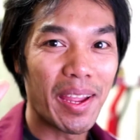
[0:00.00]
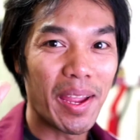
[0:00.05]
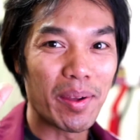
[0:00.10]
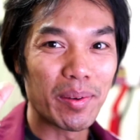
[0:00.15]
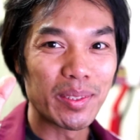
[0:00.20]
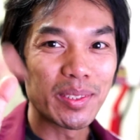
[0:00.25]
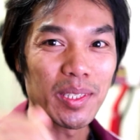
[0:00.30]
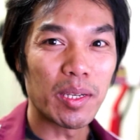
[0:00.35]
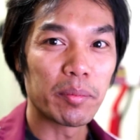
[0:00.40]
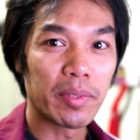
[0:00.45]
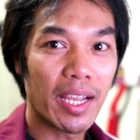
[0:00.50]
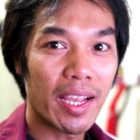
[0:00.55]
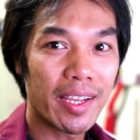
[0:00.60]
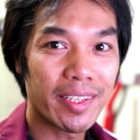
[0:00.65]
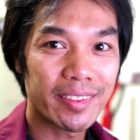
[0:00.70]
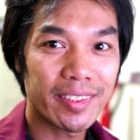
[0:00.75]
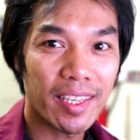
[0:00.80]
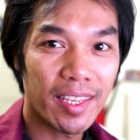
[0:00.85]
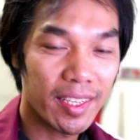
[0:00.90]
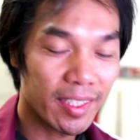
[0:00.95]
Hey, what's up,
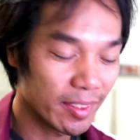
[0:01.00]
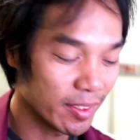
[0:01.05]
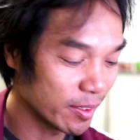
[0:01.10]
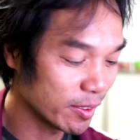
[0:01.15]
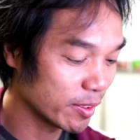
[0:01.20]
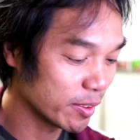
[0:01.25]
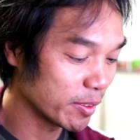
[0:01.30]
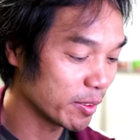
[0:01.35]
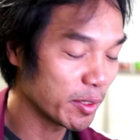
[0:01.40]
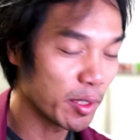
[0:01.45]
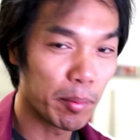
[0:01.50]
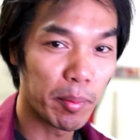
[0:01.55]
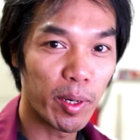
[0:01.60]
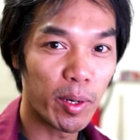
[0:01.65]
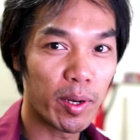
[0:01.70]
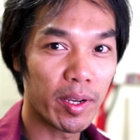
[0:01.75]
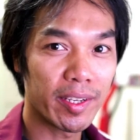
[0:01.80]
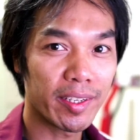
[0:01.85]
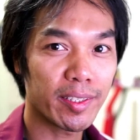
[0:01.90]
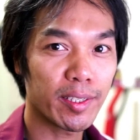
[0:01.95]
guys? This is your
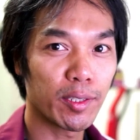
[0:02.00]
boy,